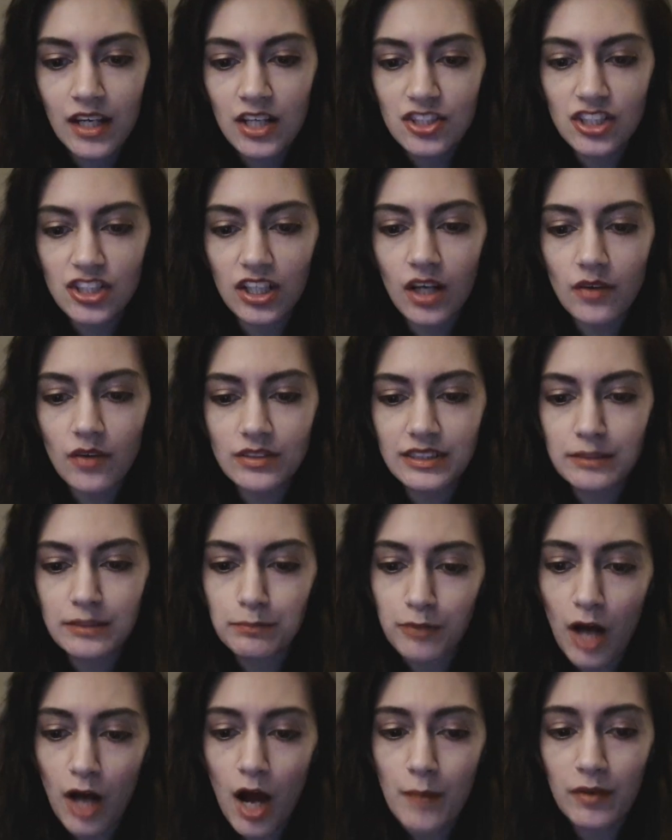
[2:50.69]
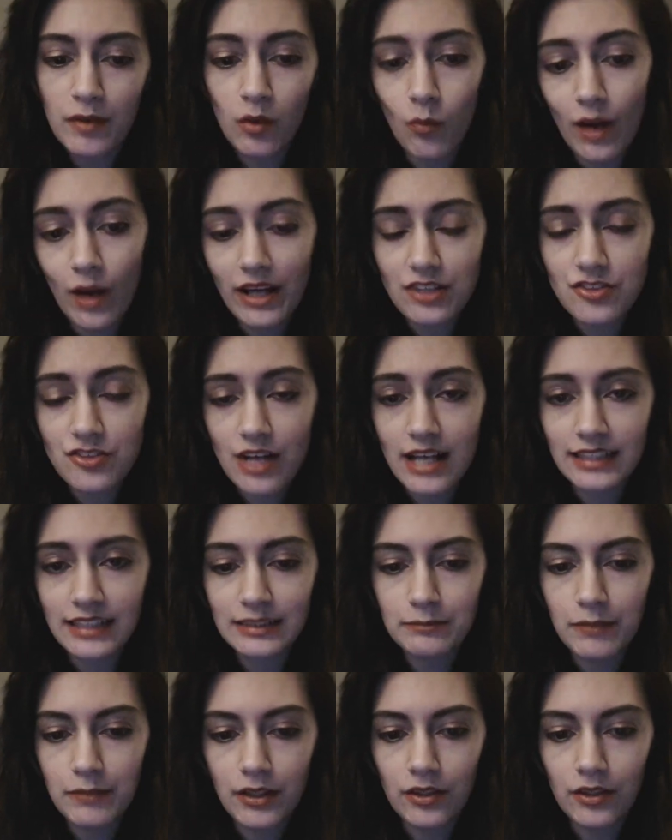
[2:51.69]
She goes to prom in a white
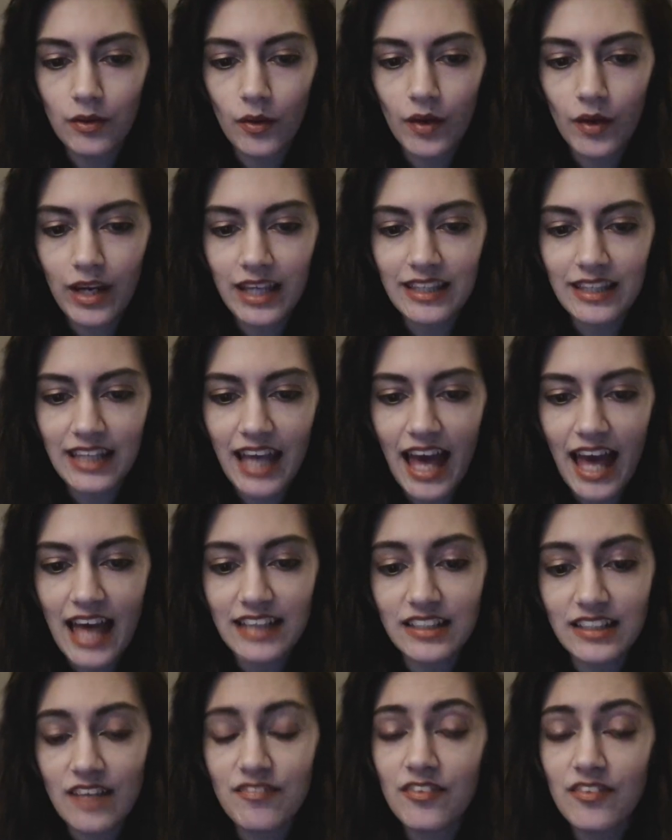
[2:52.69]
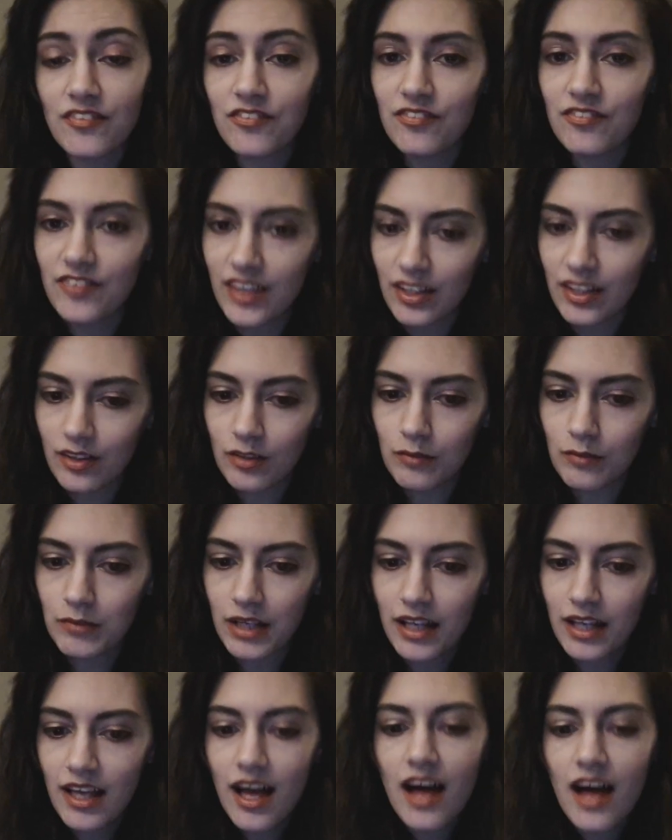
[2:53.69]
dress mirroring the end of the
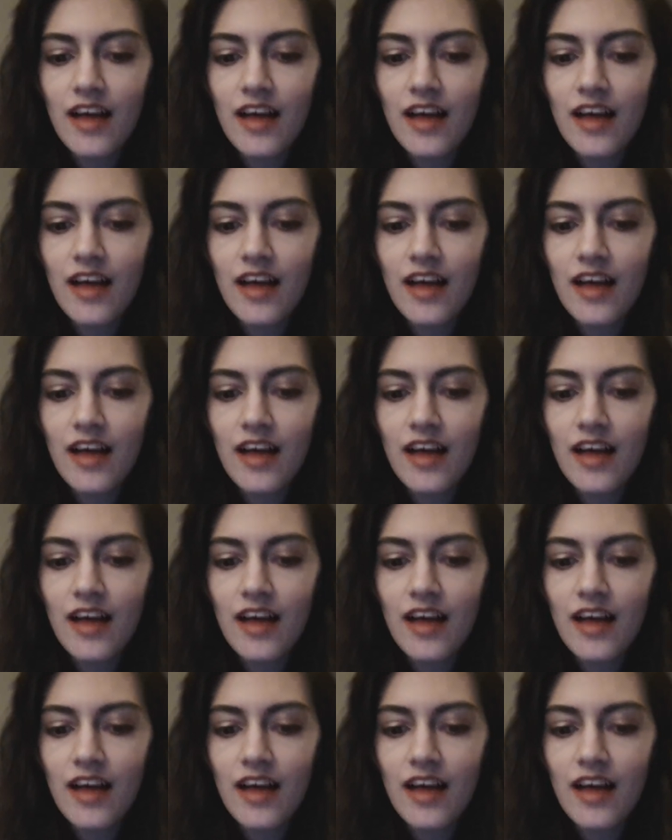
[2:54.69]
film.